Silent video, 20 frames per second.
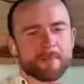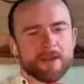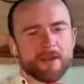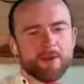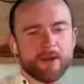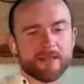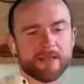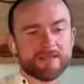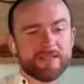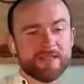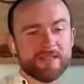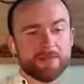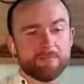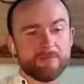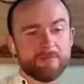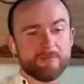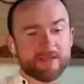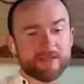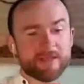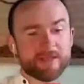But I did
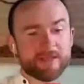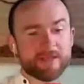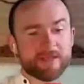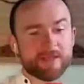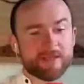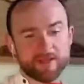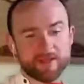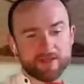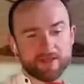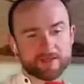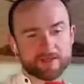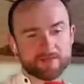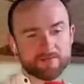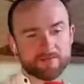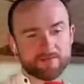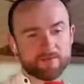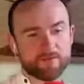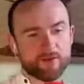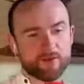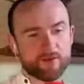begin all these
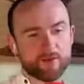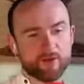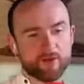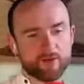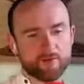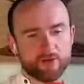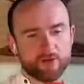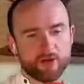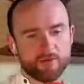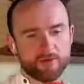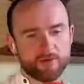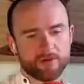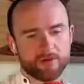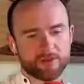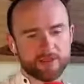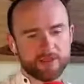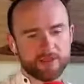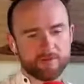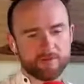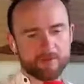with one purpose
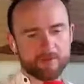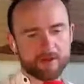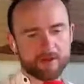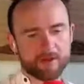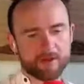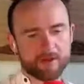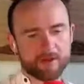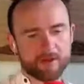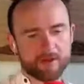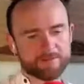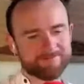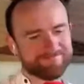in mind.